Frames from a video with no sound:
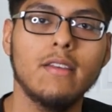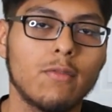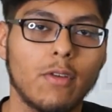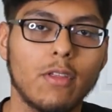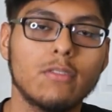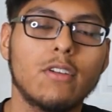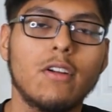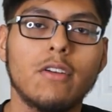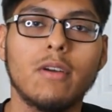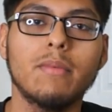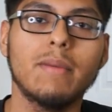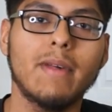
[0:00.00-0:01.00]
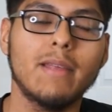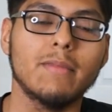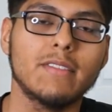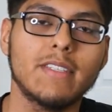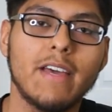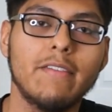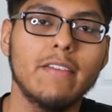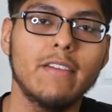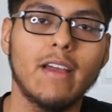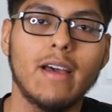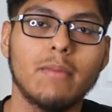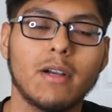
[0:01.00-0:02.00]
For those who don't know me, my name is
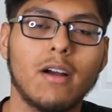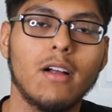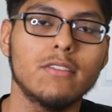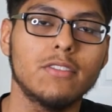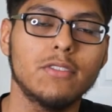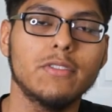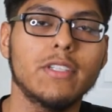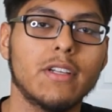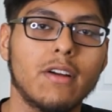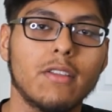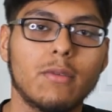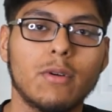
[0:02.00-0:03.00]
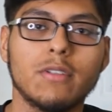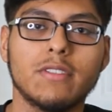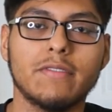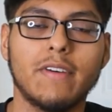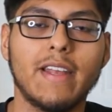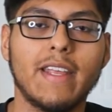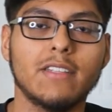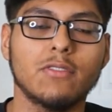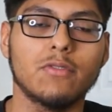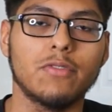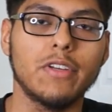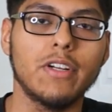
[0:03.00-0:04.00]
Kevin. I'm a college student on the road to
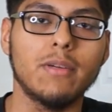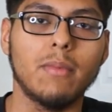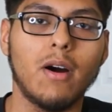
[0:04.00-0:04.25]
financial freedom,